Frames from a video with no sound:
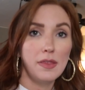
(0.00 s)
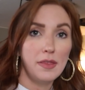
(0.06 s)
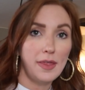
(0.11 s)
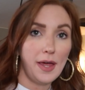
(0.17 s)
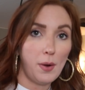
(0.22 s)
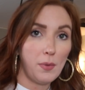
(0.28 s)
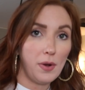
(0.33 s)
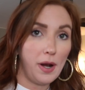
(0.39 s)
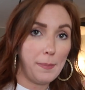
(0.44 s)

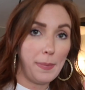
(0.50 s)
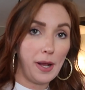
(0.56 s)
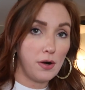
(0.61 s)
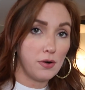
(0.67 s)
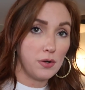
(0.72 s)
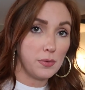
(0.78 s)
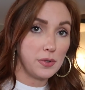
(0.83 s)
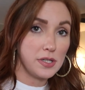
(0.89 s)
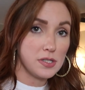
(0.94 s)
That went up, I
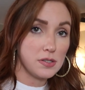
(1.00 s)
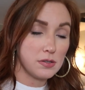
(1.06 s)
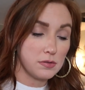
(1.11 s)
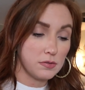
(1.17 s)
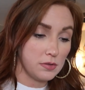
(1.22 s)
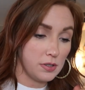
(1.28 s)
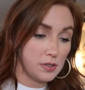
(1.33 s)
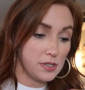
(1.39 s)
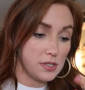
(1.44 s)
don't know when this,
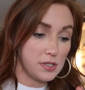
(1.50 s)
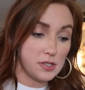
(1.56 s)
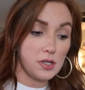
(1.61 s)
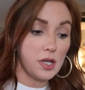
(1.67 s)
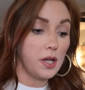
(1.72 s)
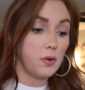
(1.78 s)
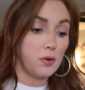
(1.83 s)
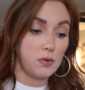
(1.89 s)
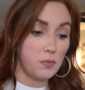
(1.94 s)

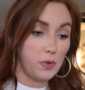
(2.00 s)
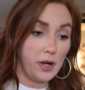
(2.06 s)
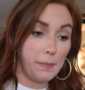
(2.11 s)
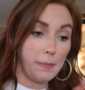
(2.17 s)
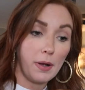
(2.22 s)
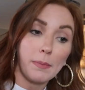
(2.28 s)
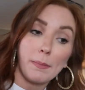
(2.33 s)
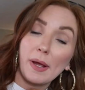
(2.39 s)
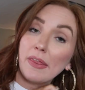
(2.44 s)
it went
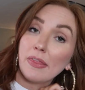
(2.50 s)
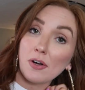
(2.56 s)
up on May